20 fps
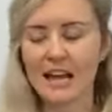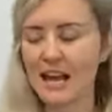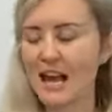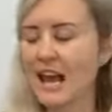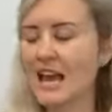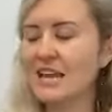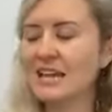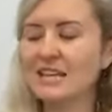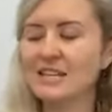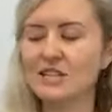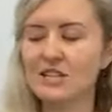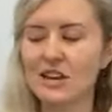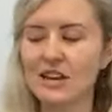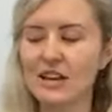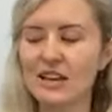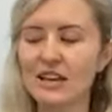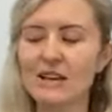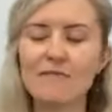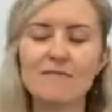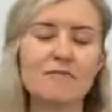
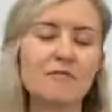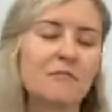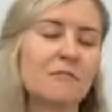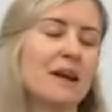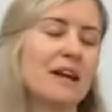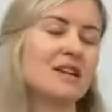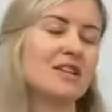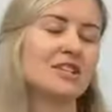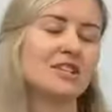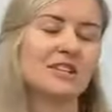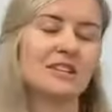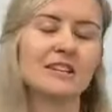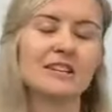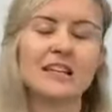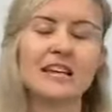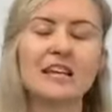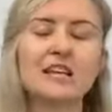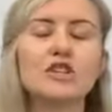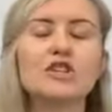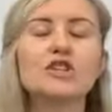energetic information
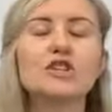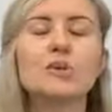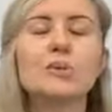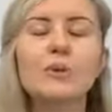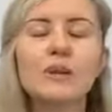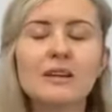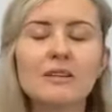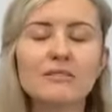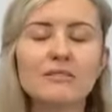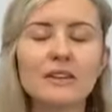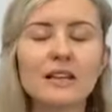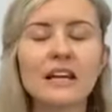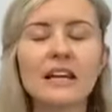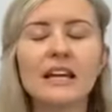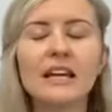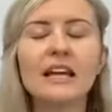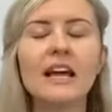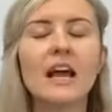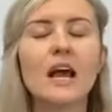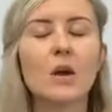
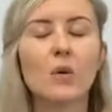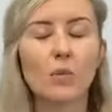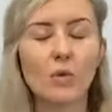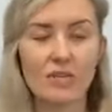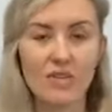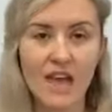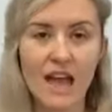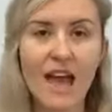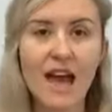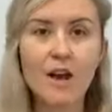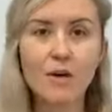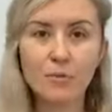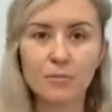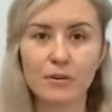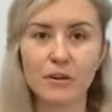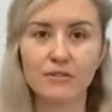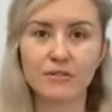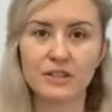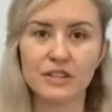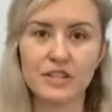intuitively without
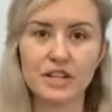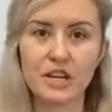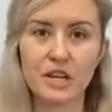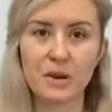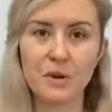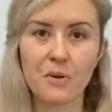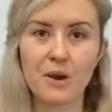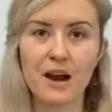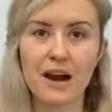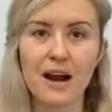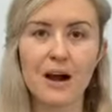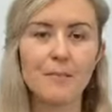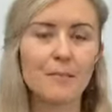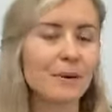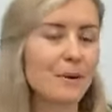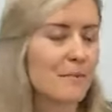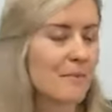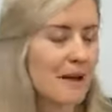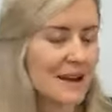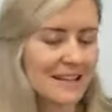privileging your heart, but
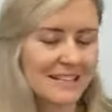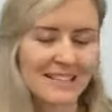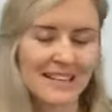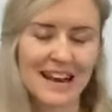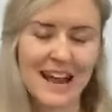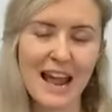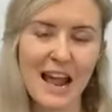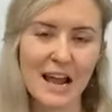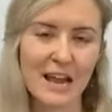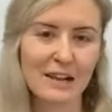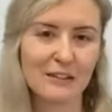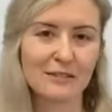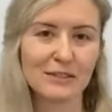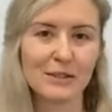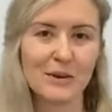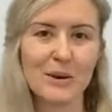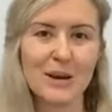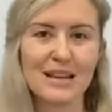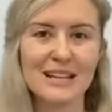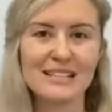it makes it a heck of a
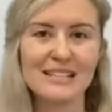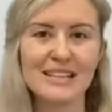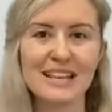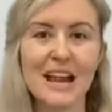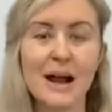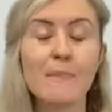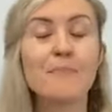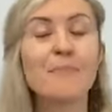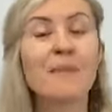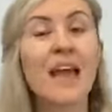lot easier.